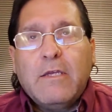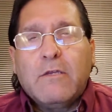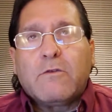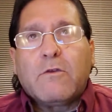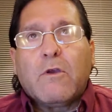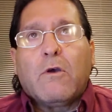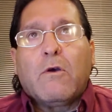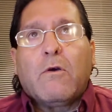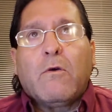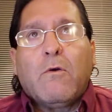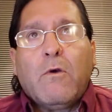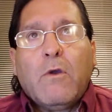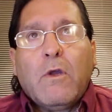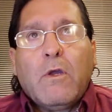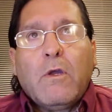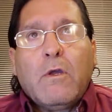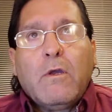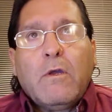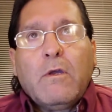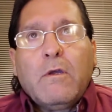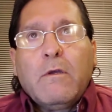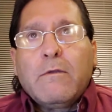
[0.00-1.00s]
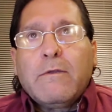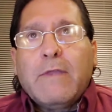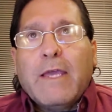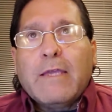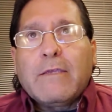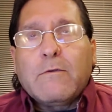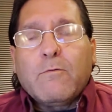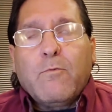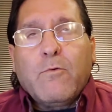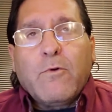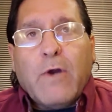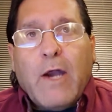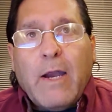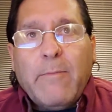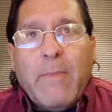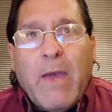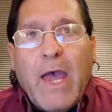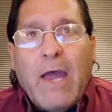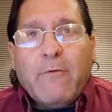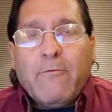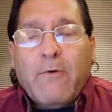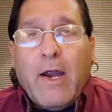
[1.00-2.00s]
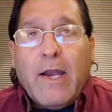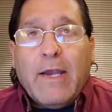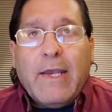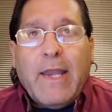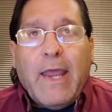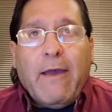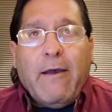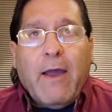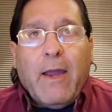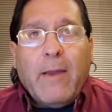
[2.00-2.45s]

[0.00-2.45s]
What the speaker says: So that's where I'm at right now.